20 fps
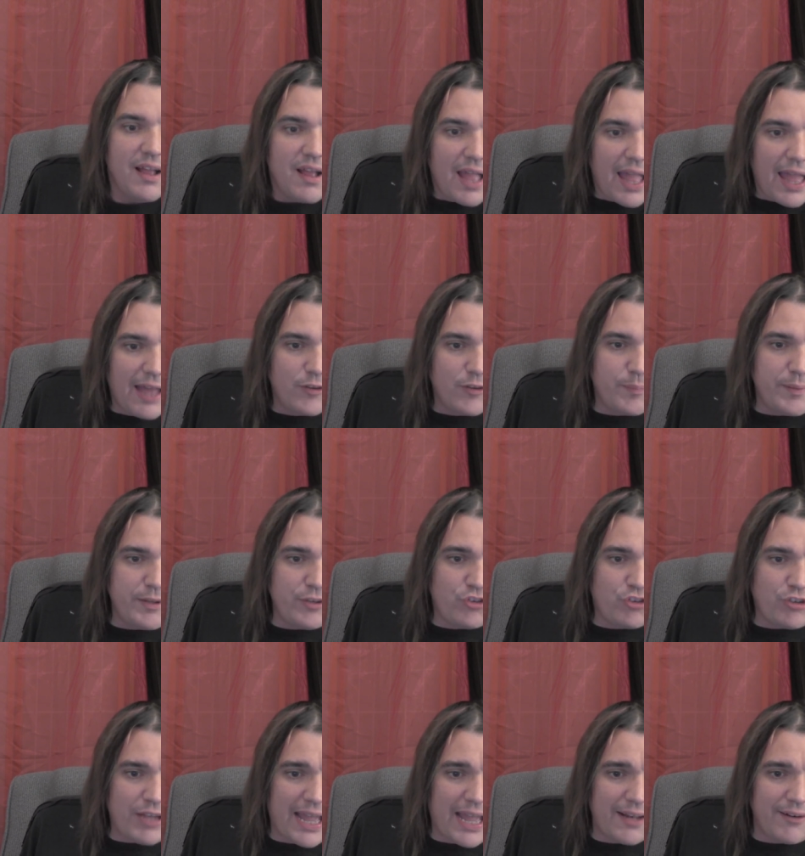has been
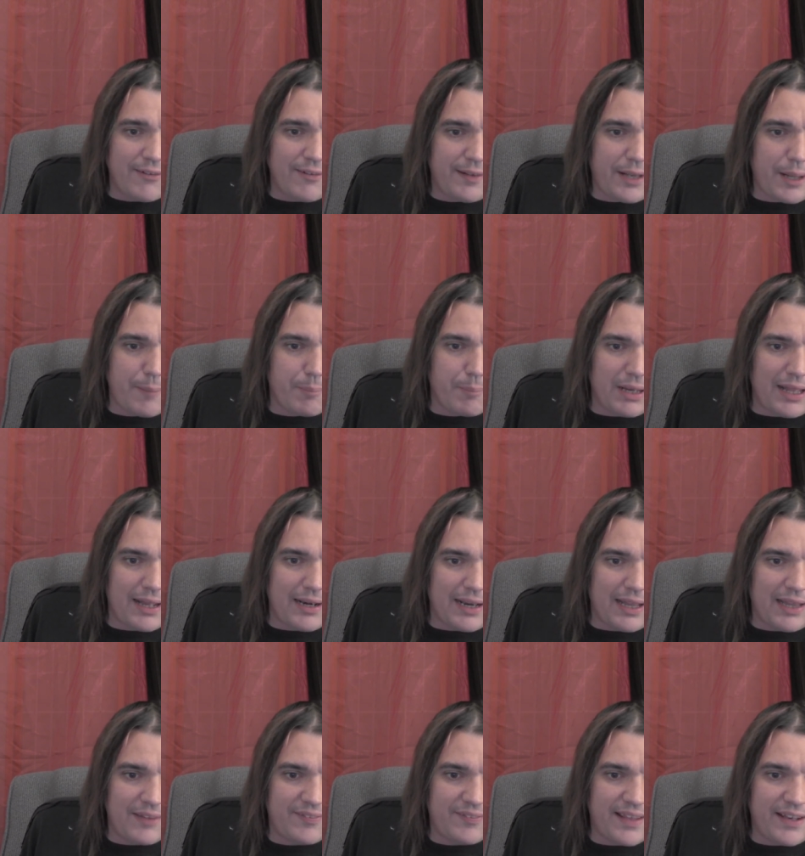shattered in a
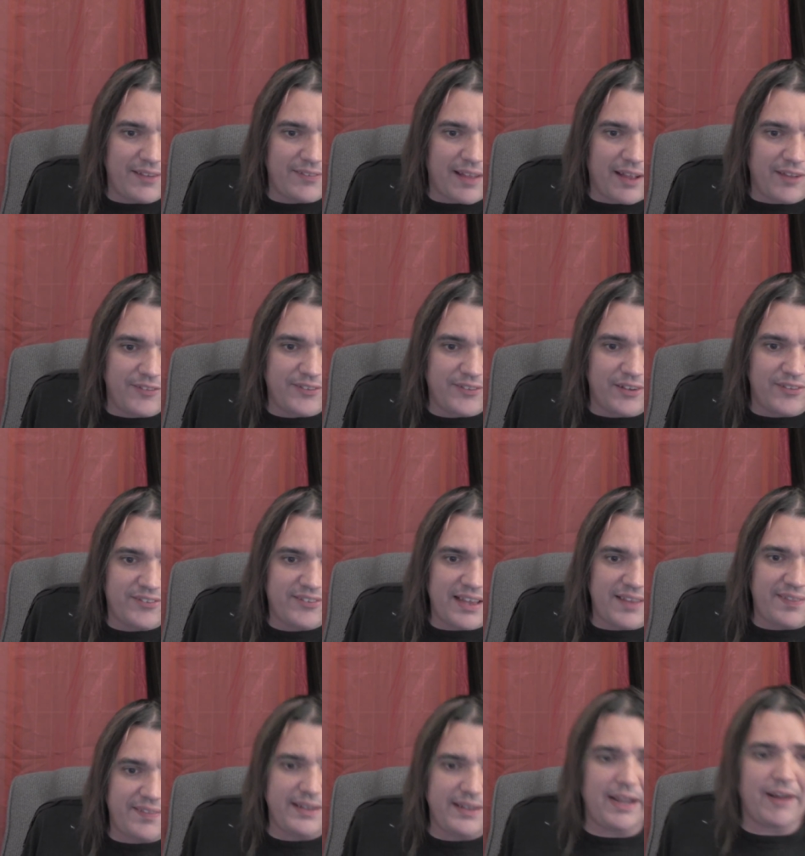bloodlust that has also
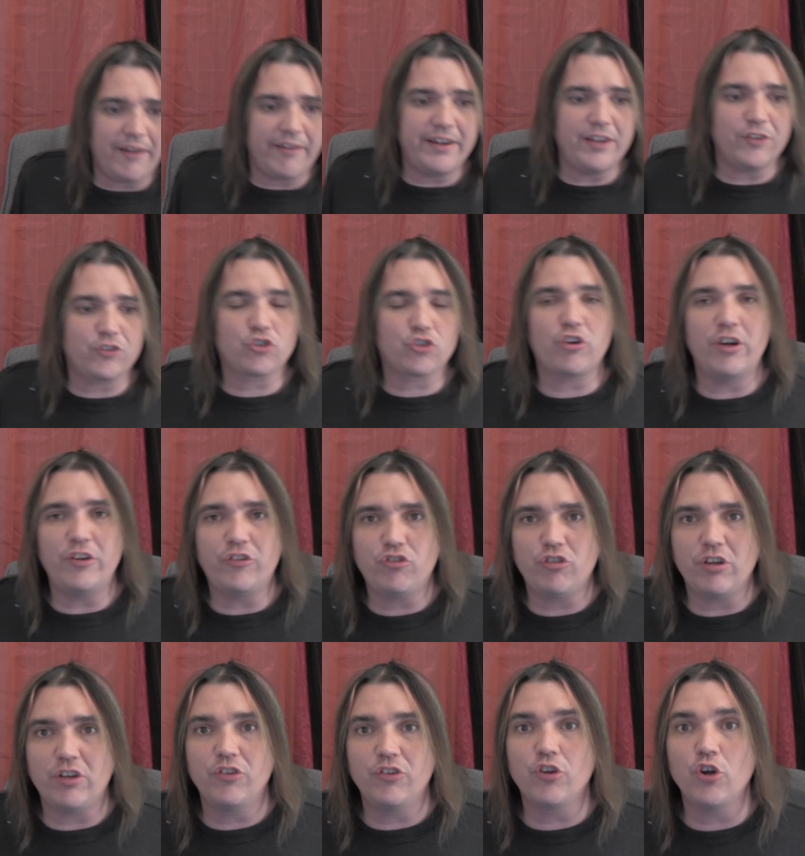sent the area's
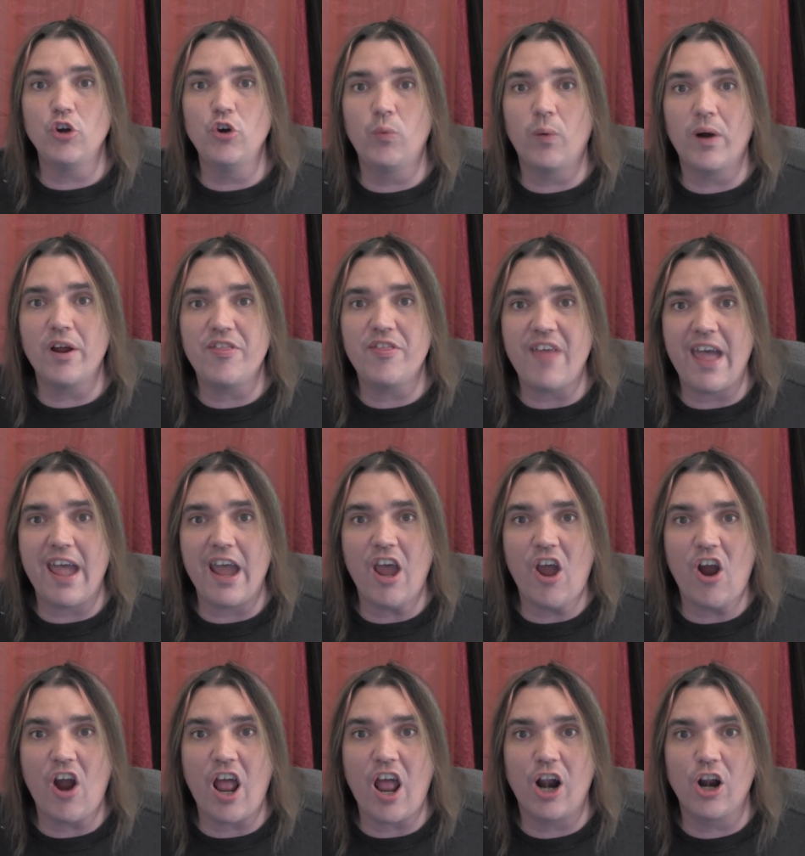Christians, who were
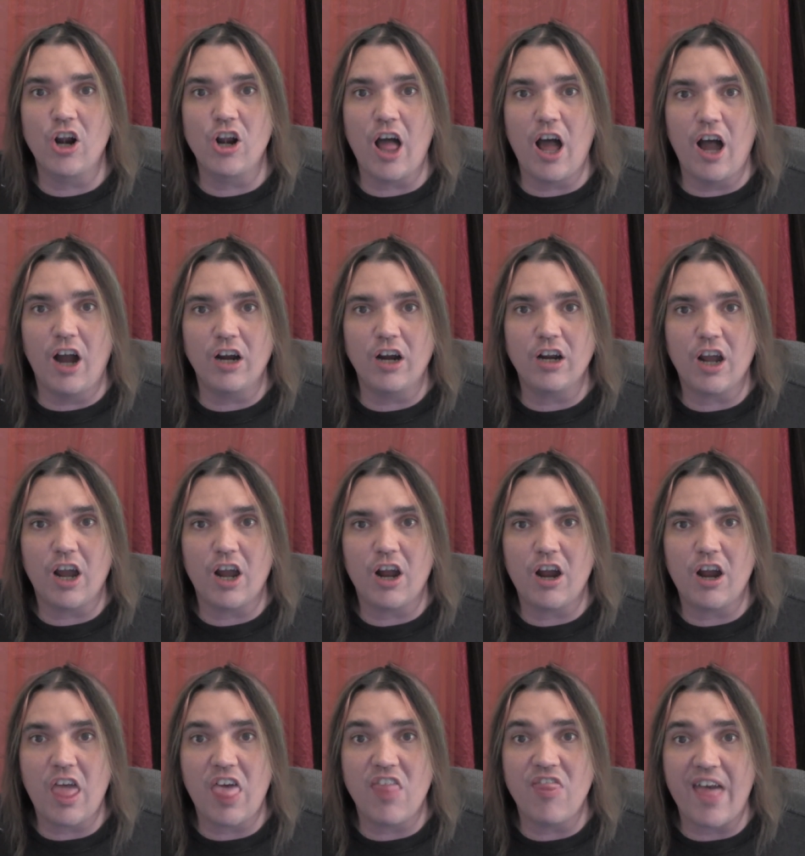there
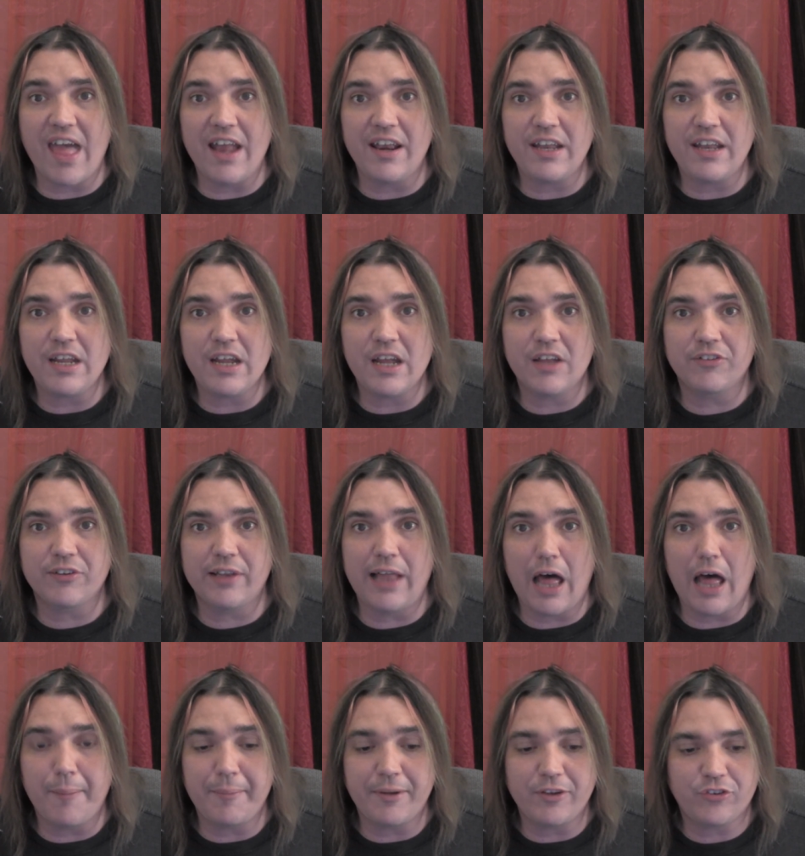longer than the
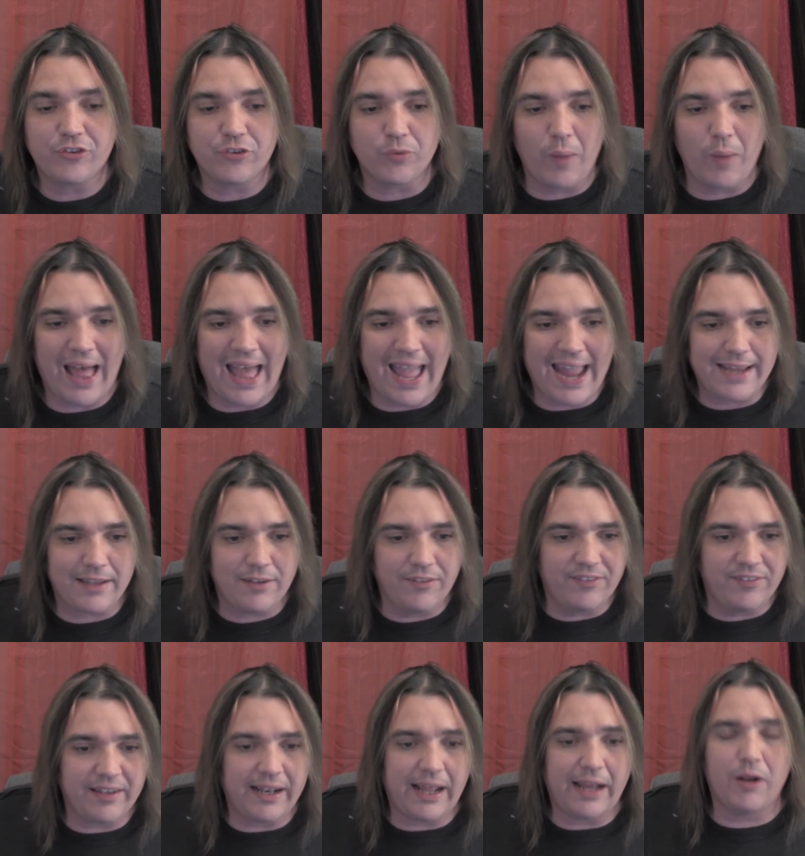Islamist
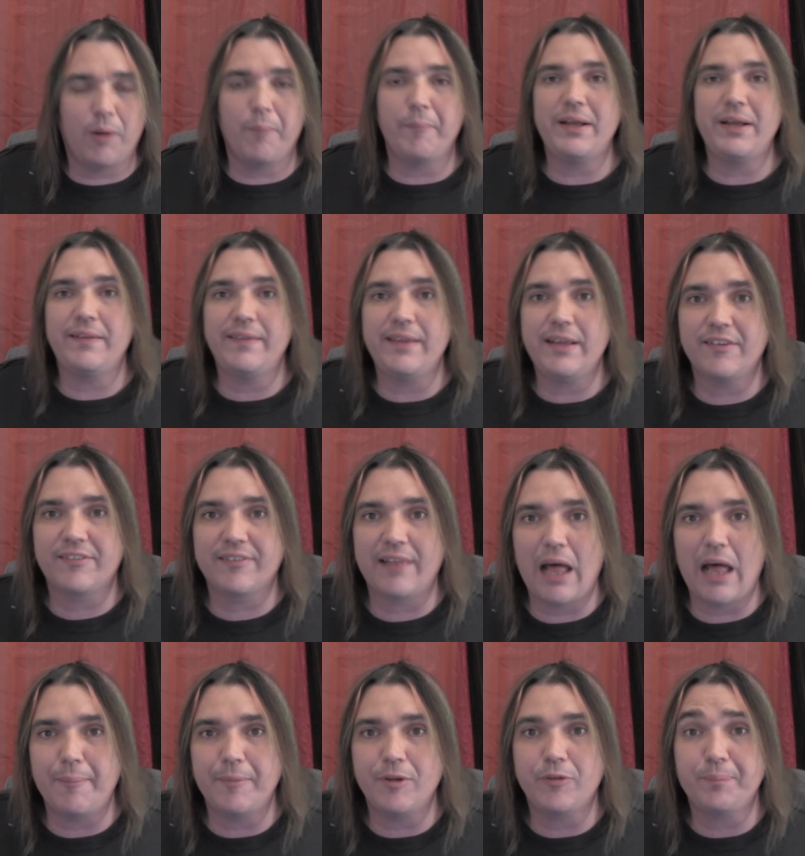swines, and I don't mean the
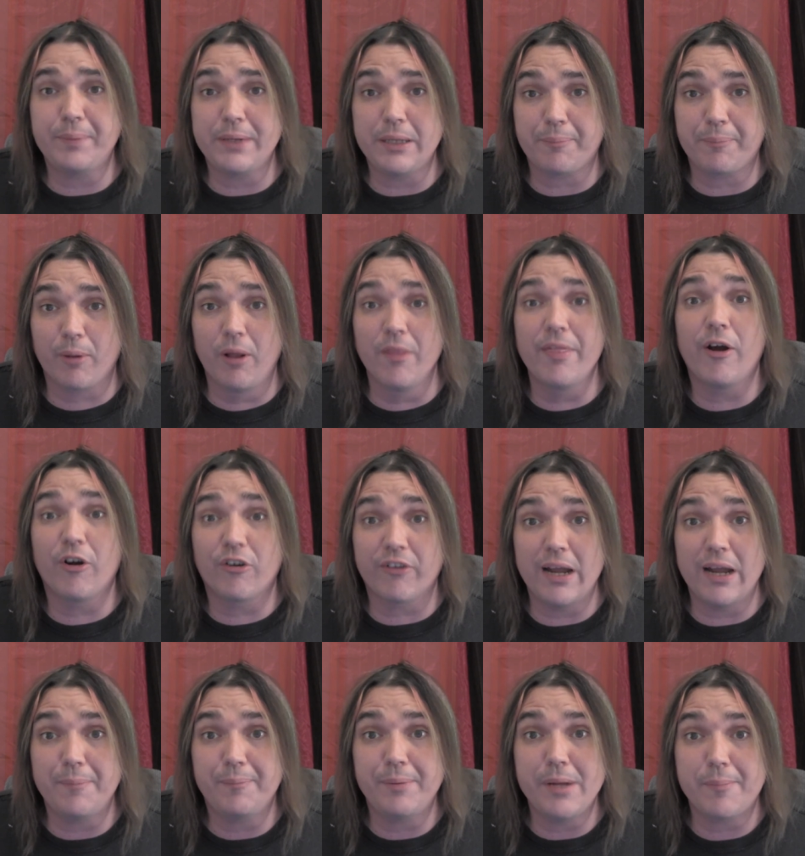Islamist people, they're
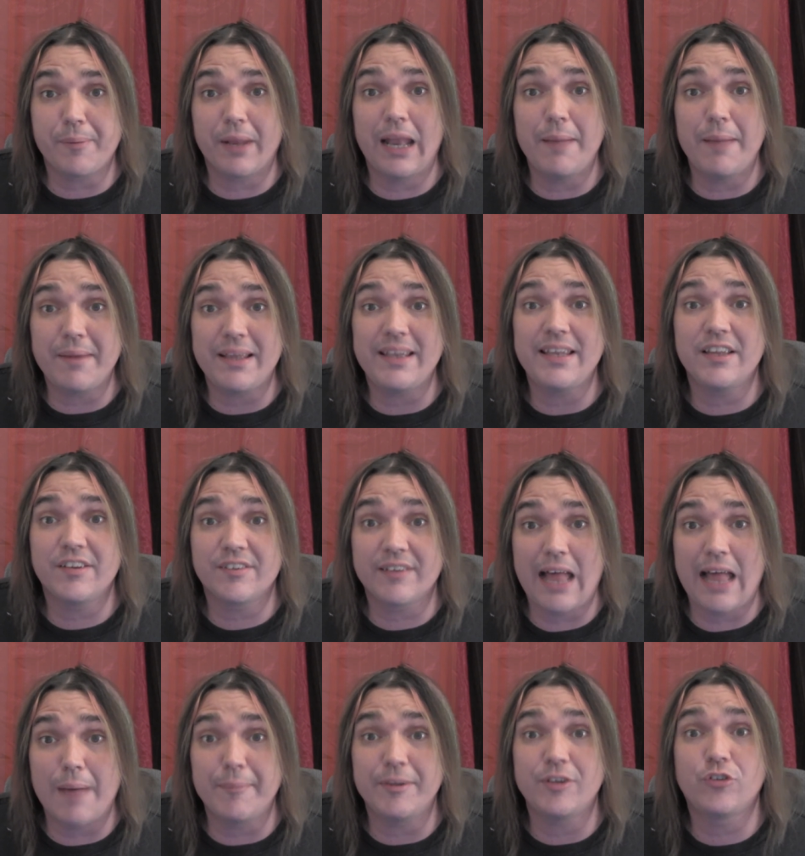great people, I mean the
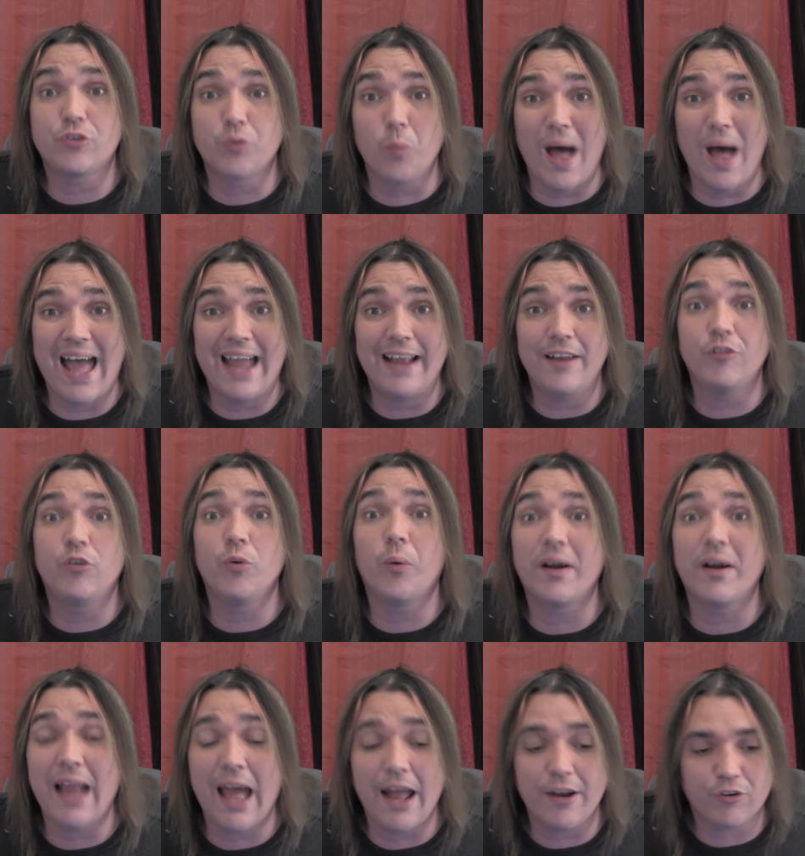Islamist swines, who are
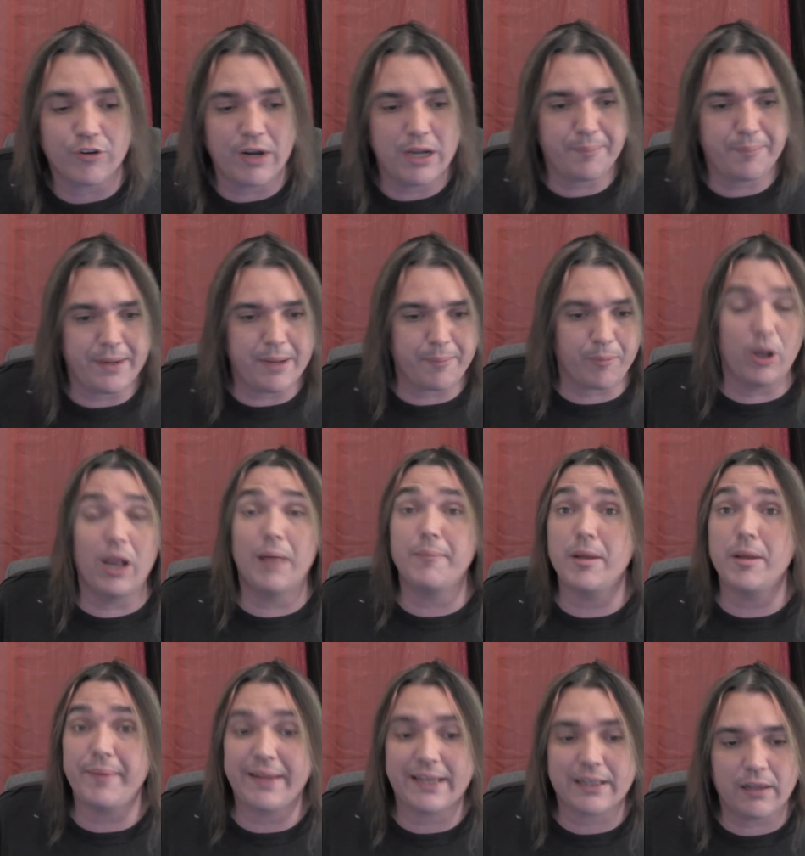not great people, let
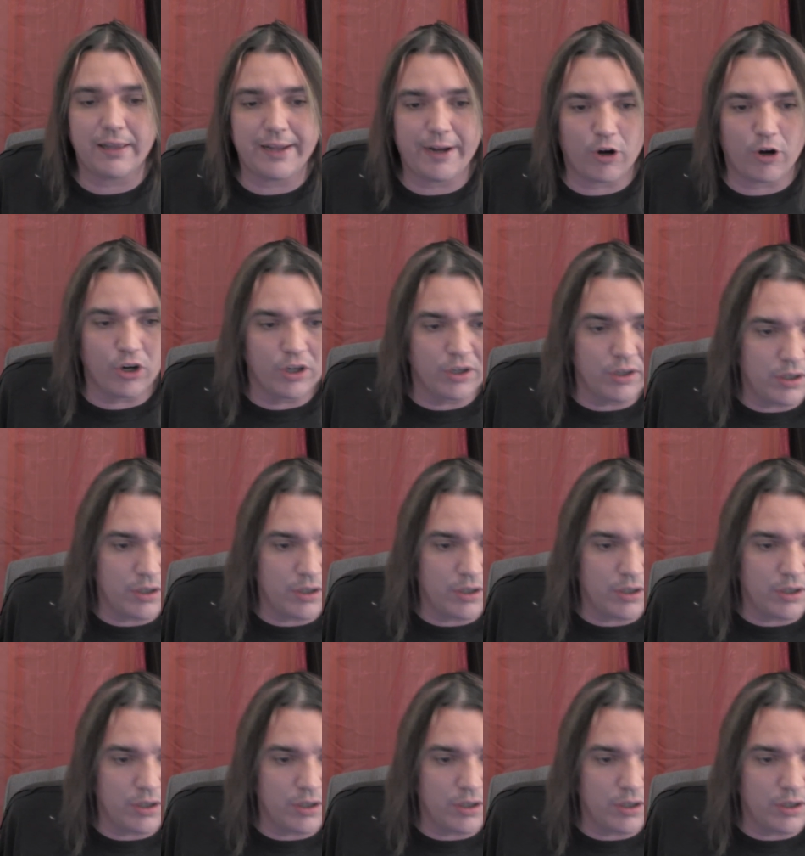me be clear.